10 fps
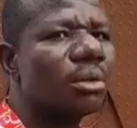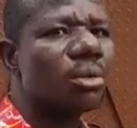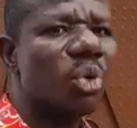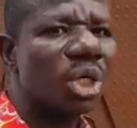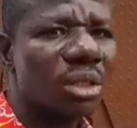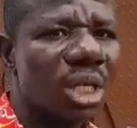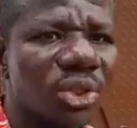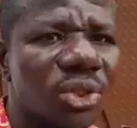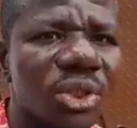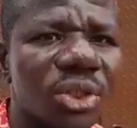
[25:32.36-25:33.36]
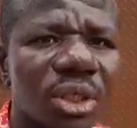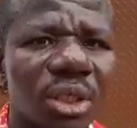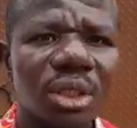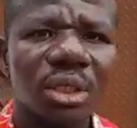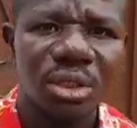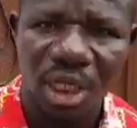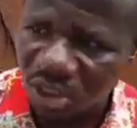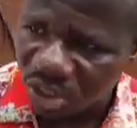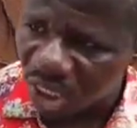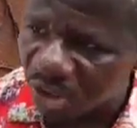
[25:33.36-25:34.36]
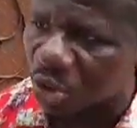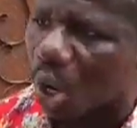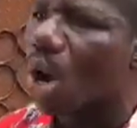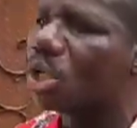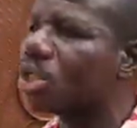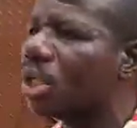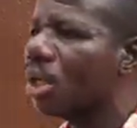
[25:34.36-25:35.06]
witnesses Nigerian judge